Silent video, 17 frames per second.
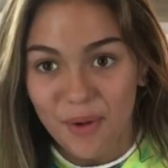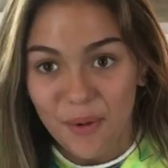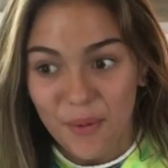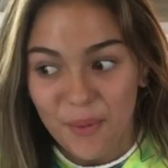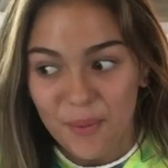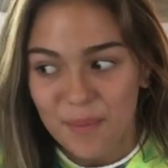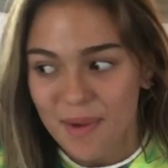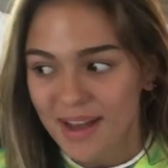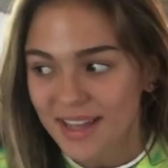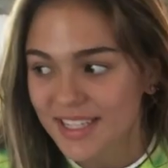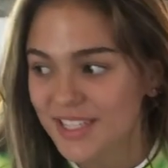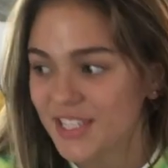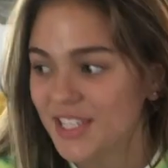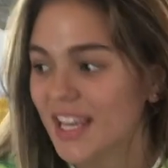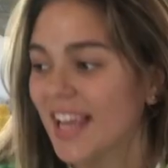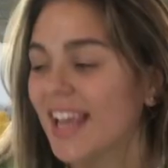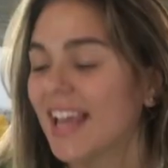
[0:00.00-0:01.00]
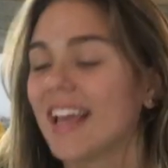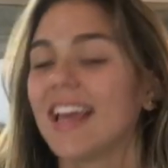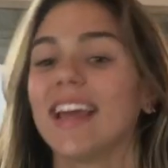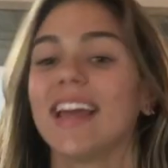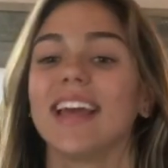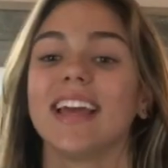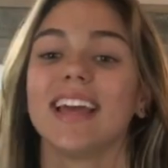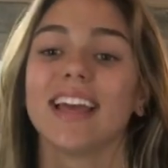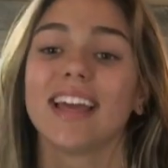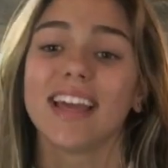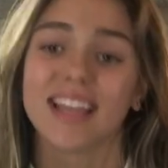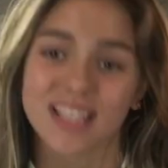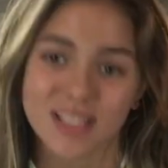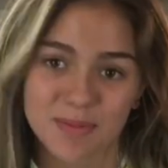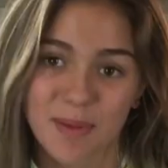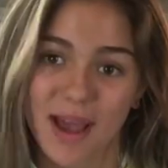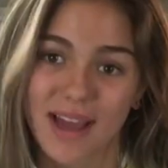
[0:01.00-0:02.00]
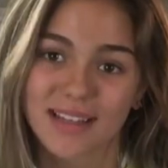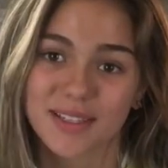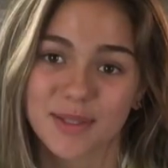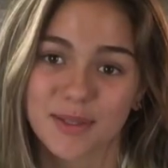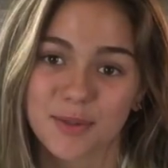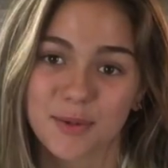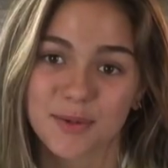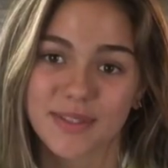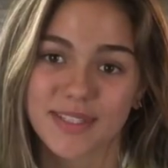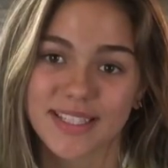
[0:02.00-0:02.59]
so much. It's back to school